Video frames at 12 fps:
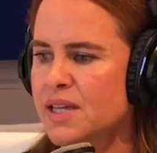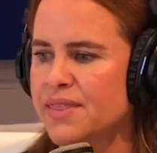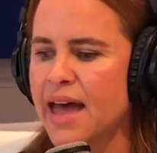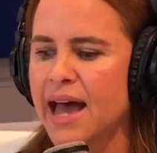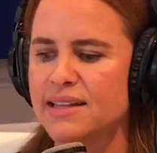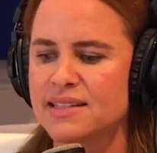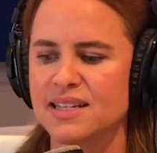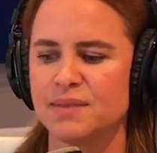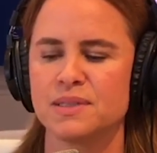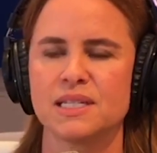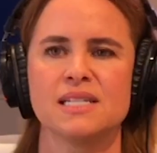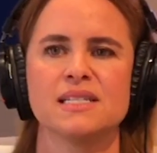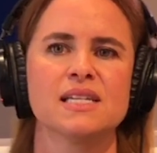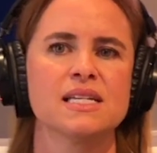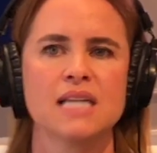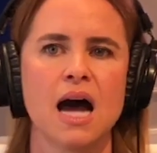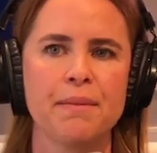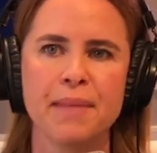that substance is
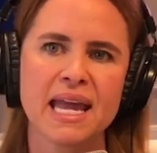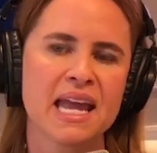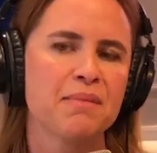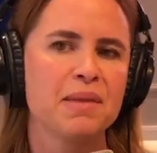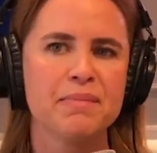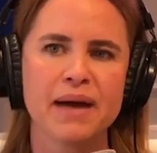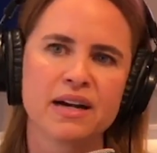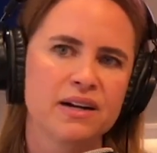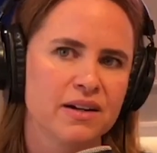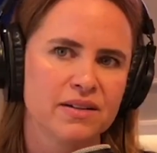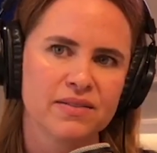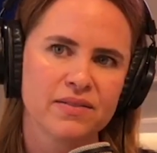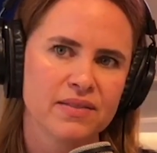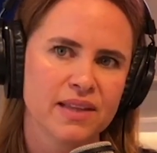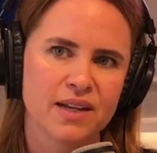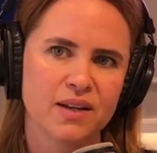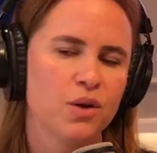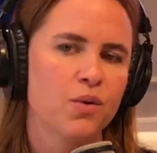not making me better
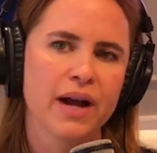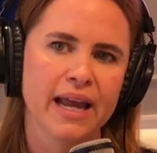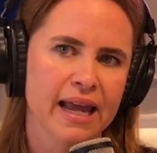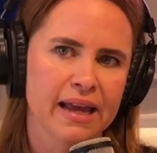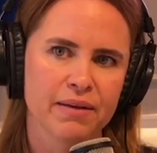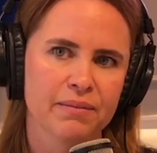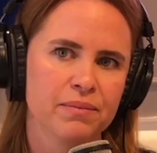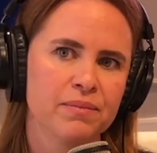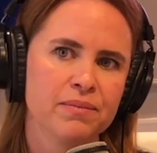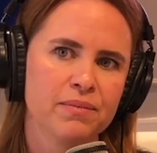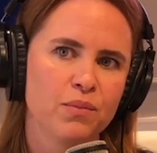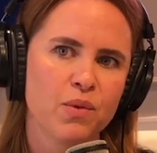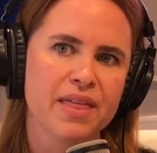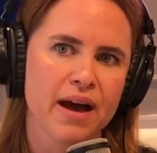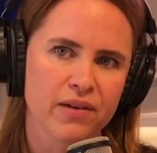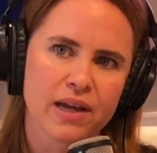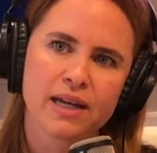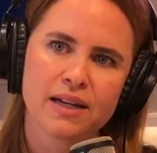than who I am
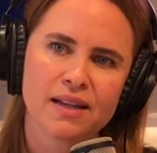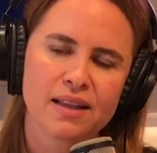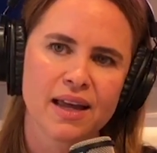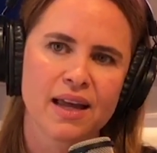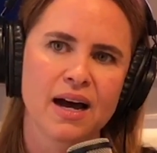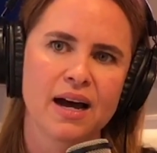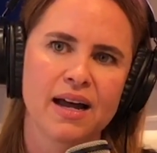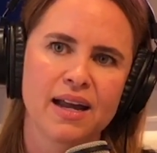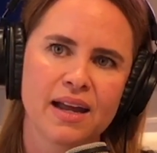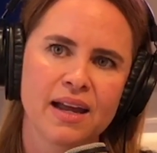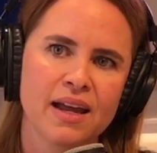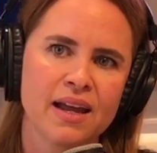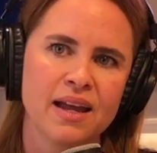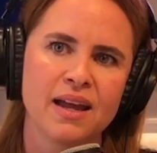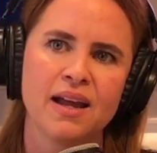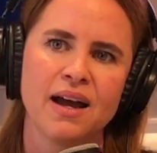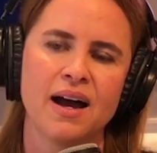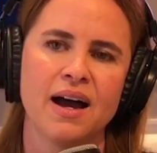without it. Like I
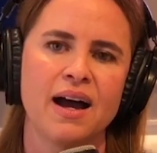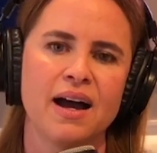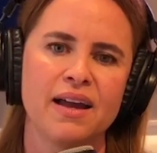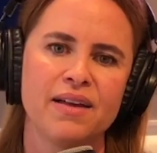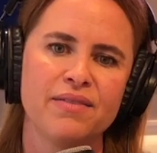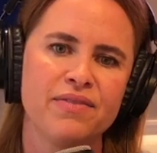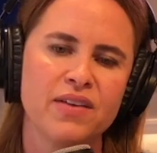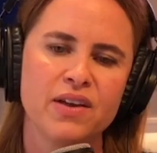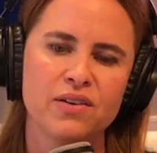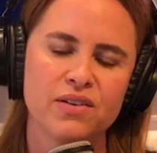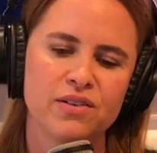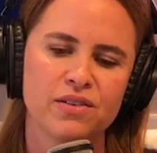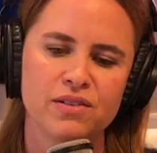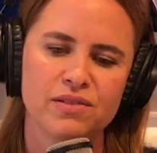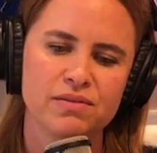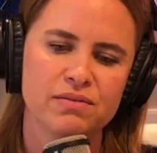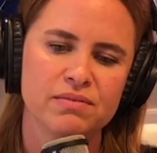feel